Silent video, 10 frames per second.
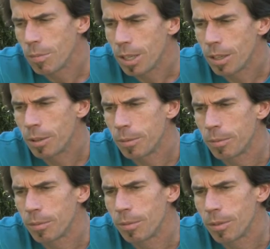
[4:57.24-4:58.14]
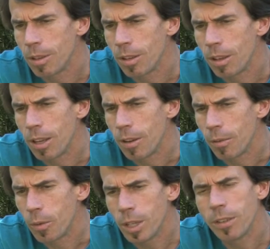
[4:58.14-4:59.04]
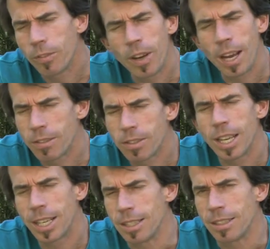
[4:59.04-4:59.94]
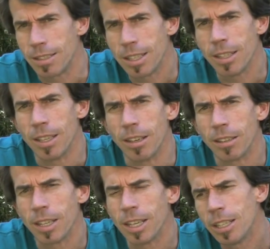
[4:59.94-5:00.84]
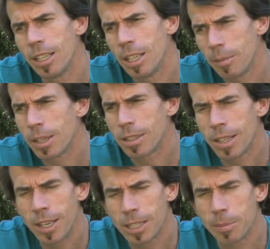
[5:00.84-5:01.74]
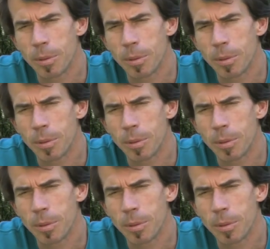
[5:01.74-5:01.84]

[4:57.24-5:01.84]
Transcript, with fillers: you know, within five seconds it's in there. And in my science